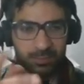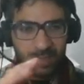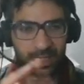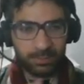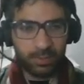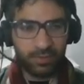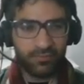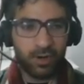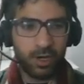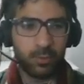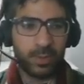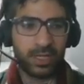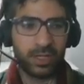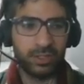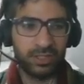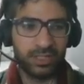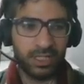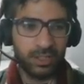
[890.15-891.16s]
But before we
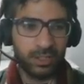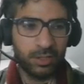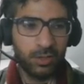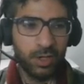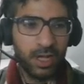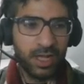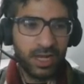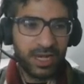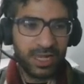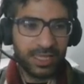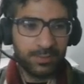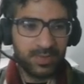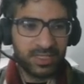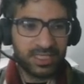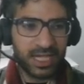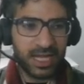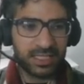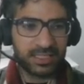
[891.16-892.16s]
continue, let me
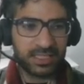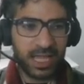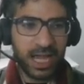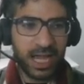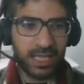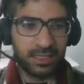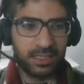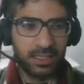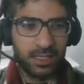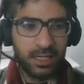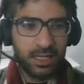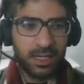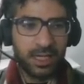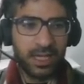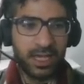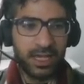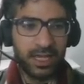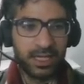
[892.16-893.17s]
just add
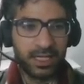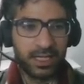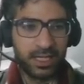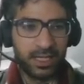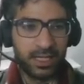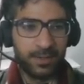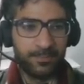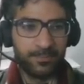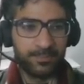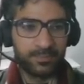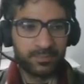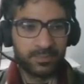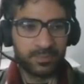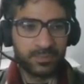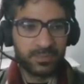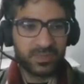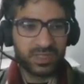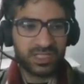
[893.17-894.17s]

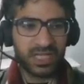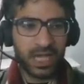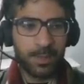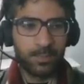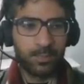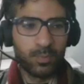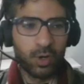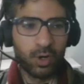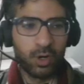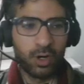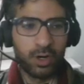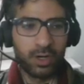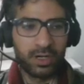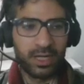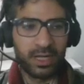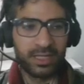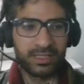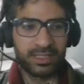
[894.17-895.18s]
some
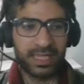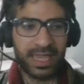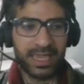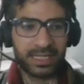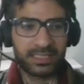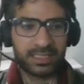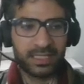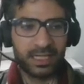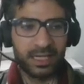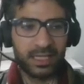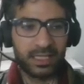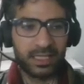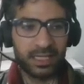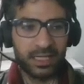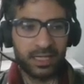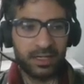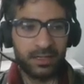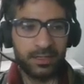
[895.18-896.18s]
more text
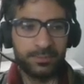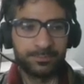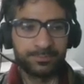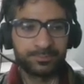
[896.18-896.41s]
here.